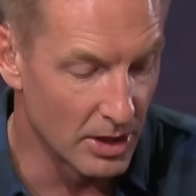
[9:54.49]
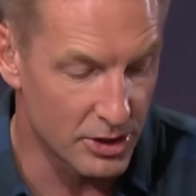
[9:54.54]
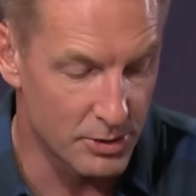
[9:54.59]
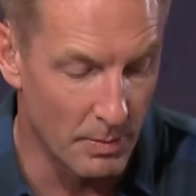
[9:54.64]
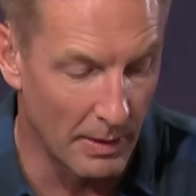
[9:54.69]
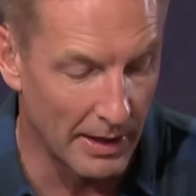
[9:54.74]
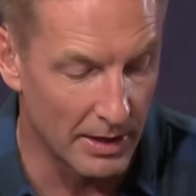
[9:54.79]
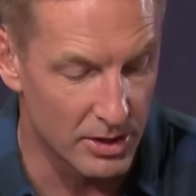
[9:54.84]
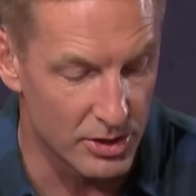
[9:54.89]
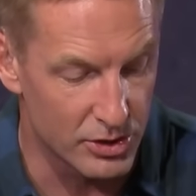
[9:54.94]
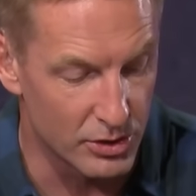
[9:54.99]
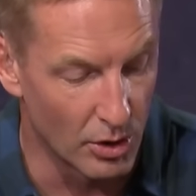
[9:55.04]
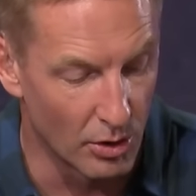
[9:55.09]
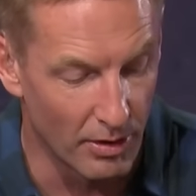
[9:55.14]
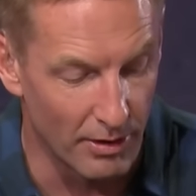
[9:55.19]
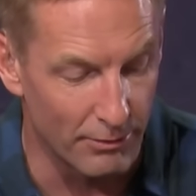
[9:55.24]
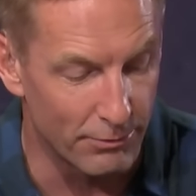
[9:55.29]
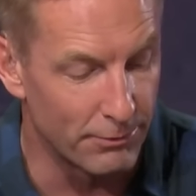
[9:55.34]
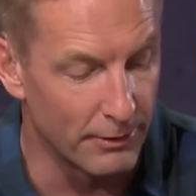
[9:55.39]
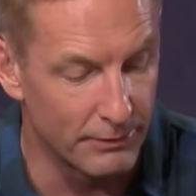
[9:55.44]
Nussmeier's
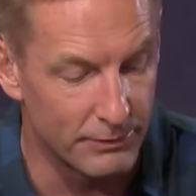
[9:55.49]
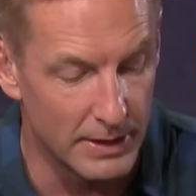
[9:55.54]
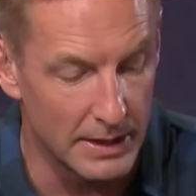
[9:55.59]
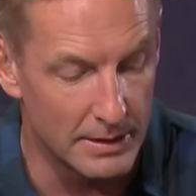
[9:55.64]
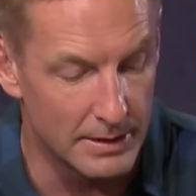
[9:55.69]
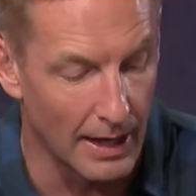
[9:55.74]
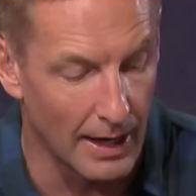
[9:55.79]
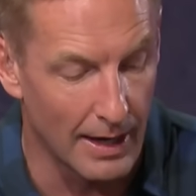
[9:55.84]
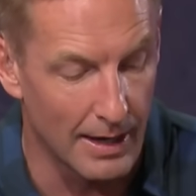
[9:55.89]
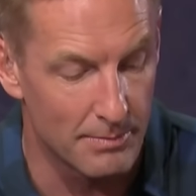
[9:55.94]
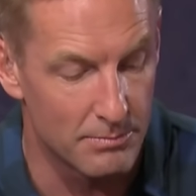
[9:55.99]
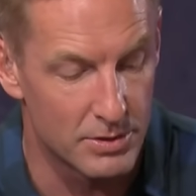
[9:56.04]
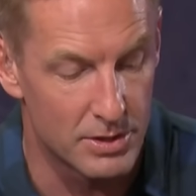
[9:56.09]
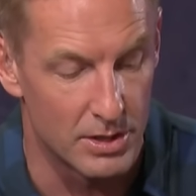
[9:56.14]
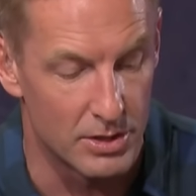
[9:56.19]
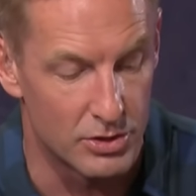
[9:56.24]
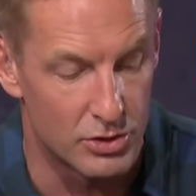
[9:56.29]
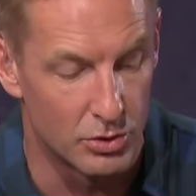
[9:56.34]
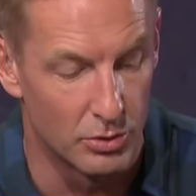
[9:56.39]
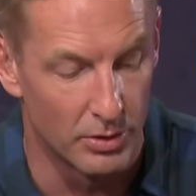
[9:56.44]
thrown it 50
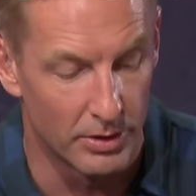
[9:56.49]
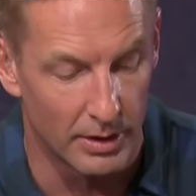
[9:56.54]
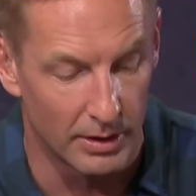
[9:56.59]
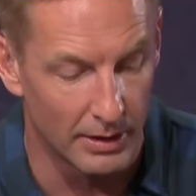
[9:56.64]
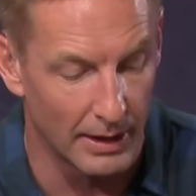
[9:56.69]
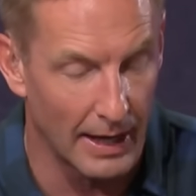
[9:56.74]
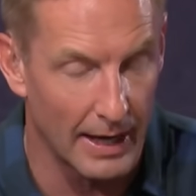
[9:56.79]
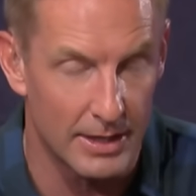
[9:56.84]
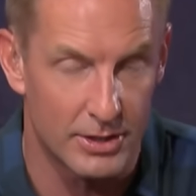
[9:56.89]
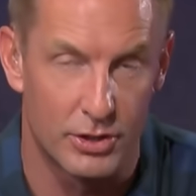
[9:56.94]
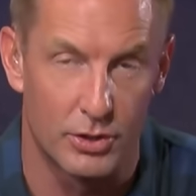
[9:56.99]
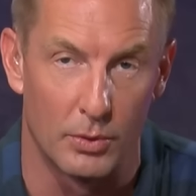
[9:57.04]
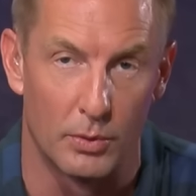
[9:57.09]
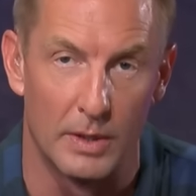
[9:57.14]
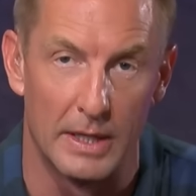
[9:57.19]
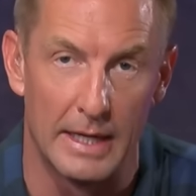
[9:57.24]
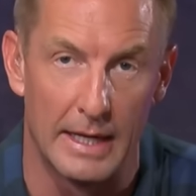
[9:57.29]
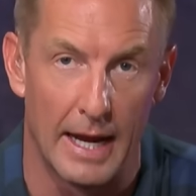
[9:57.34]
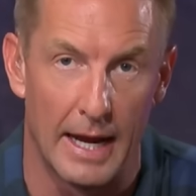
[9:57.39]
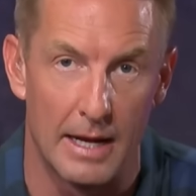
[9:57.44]
times in two of their last
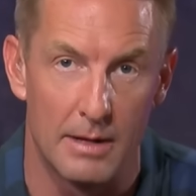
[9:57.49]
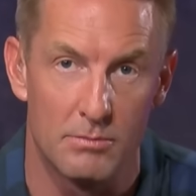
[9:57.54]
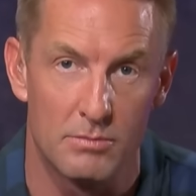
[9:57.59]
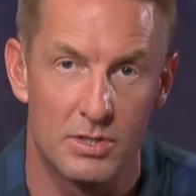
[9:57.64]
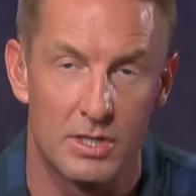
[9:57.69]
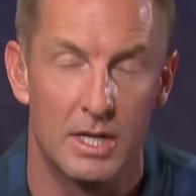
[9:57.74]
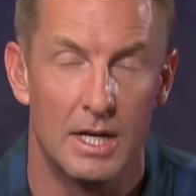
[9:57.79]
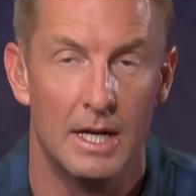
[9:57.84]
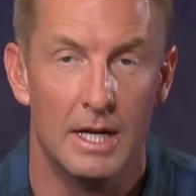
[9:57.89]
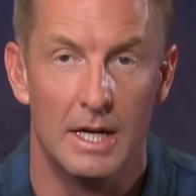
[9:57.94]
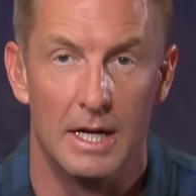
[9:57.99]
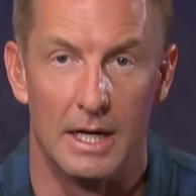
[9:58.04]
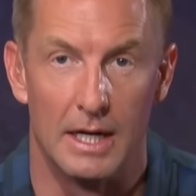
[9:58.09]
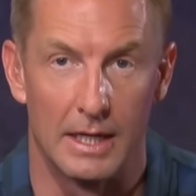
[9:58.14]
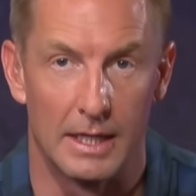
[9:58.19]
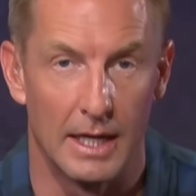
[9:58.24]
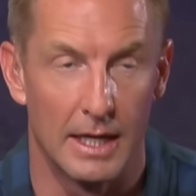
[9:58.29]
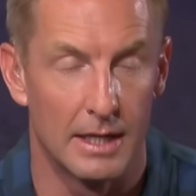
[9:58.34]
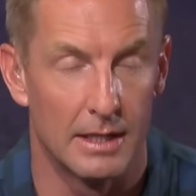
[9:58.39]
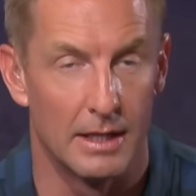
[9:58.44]
three games.
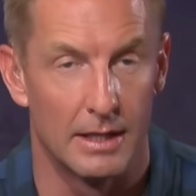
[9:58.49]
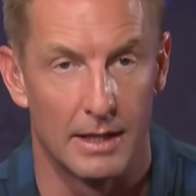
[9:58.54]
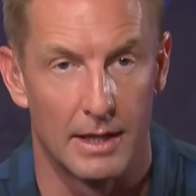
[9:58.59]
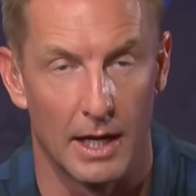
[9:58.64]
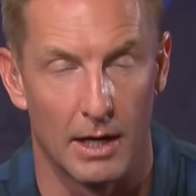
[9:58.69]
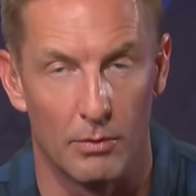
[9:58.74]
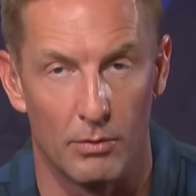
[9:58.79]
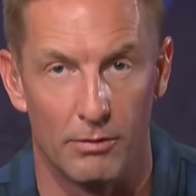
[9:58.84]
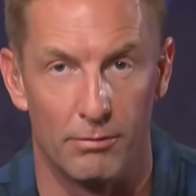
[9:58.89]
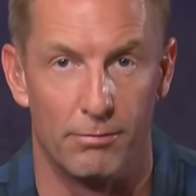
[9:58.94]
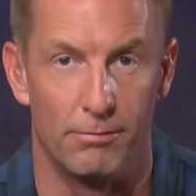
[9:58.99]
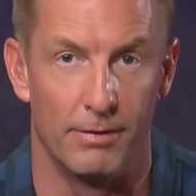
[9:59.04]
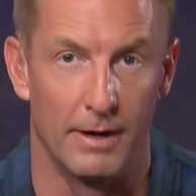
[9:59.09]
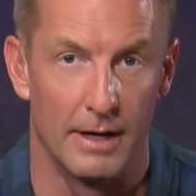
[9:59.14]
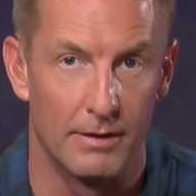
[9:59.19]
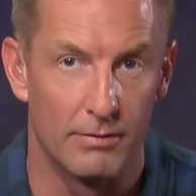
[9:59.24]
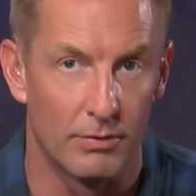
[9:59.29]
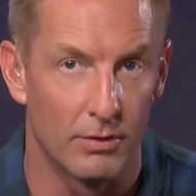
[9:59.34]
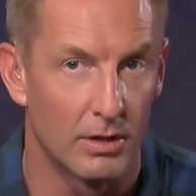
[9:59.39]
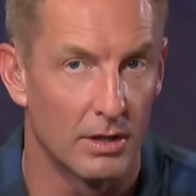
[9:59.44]
Again, that would
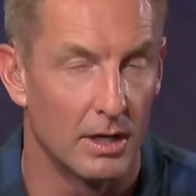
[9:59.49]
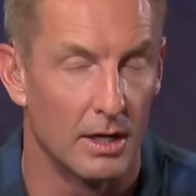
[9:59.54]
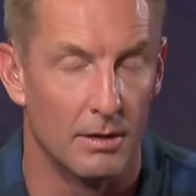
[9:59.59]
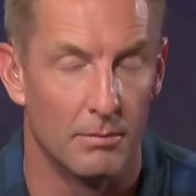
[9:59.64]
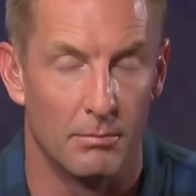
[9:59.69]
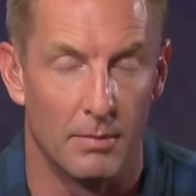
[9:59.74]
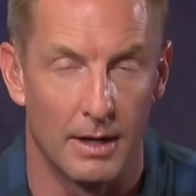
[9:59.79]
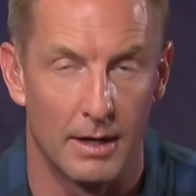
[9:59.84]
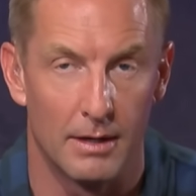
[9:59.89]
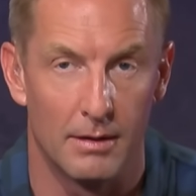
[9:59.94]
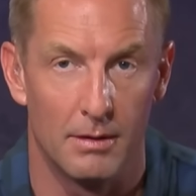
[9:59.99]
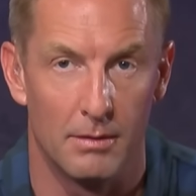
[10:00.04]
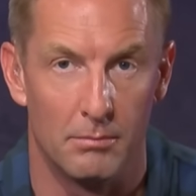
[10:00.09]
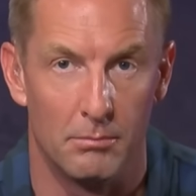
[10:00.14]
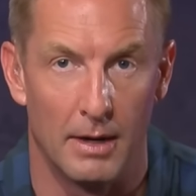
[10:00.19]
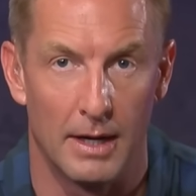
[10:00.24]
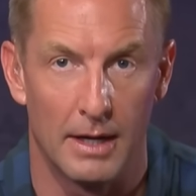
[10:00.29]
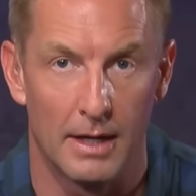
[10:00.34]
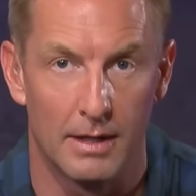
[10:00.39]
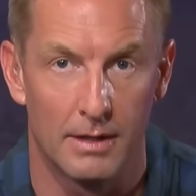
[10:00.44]
favor, in my
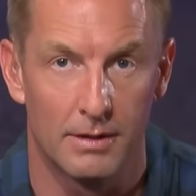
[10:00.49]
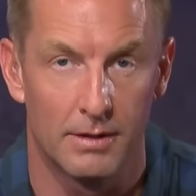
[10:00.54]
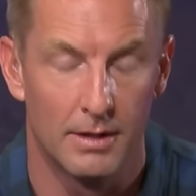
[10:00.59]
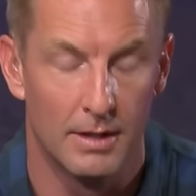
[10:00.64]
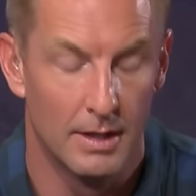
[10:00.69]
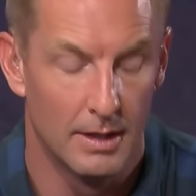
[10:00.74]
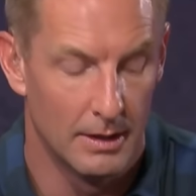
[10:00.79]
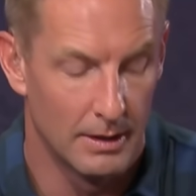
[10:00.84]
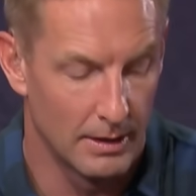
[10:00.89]
mind,